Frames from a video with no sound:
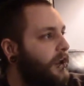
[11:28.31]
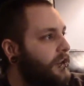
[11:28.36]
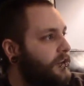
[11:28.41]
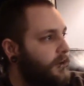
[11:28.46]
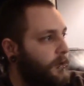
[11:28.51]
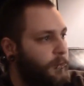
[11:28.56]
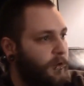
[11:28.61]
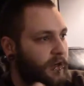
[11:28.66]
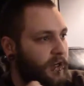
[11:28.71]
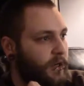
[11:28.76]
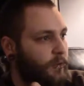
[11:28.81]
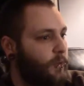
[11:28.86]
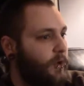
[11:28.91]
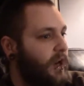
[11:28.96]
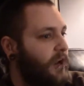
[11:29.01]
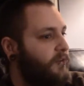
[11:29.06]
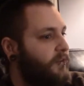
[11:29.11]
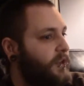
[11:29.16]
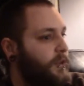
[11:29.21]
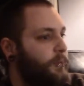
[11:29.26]
They're putting in
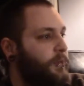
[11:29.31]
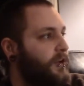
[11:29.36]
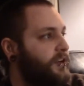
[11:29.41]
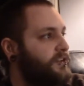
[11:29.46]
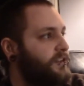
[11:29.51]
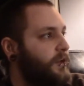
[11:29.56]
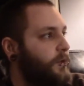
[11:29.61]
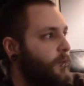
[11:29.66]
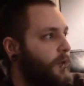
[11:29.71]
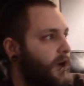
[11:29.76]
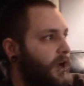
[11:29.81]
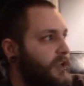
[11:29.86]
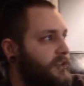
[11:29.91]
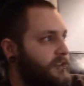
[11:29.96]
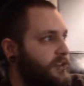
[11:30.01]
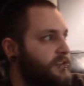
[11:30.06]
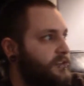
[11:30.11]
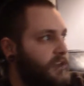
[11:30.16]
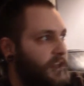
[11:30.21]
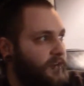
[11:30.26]
whatever the person wants
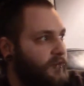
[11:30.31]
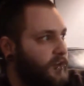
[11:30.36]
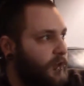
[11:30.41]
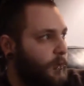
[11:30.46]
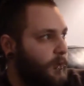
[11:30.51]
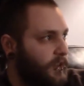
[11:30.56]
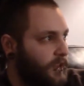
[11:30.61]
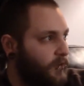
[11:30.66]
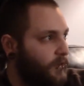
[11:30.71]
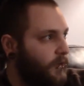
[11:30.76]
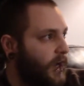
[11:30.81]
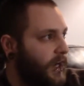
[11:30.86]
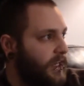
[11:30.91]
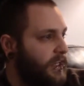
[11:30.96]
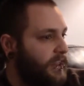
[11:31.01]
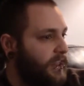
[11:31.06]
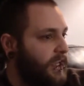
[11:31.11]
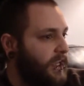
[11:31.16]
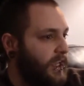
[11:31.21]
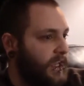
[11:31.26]
instead of doing the right
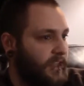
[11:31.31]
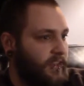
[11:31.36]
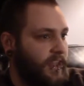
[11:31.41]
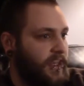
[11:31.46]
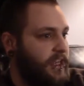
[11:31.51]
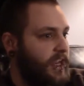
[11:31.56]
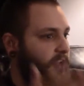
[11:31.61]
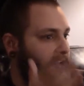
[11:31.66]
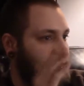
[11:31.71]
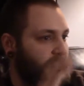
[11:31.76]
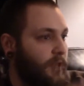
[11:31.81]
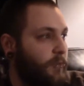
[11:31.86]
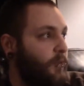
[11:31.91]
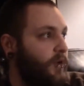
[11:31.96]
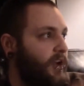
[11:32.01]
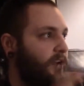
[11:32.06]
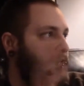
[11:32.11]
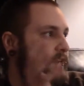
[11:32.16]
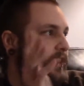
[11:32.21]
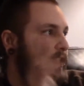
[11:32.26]
thing and then telling them
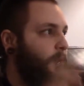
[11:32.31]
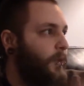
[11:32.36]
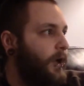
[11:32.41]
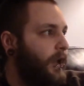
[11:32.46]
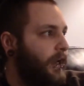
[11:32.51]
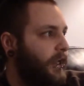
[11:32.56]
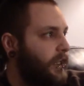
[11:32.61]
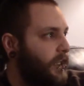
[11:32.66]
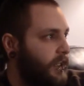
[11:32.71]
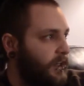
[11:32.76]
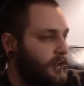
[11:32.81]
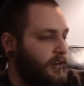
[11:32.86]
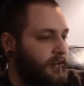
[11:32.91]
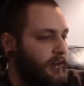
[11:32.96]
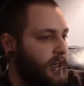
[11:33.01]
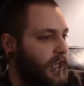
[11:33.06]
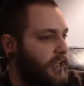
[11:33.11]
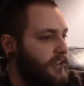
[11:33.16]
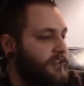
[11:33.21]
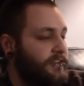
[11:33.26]
whatever they want to hear,
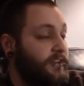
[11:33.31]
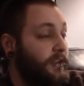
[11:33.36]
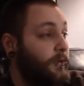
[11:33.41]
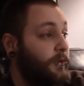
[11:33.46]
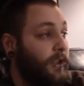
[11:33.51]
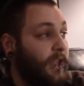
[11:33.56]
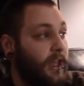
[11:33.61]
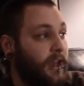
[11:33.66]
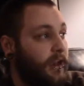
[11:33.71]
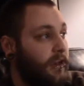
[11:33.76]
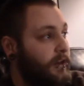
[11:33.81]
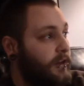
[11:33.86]
and I just don't get it.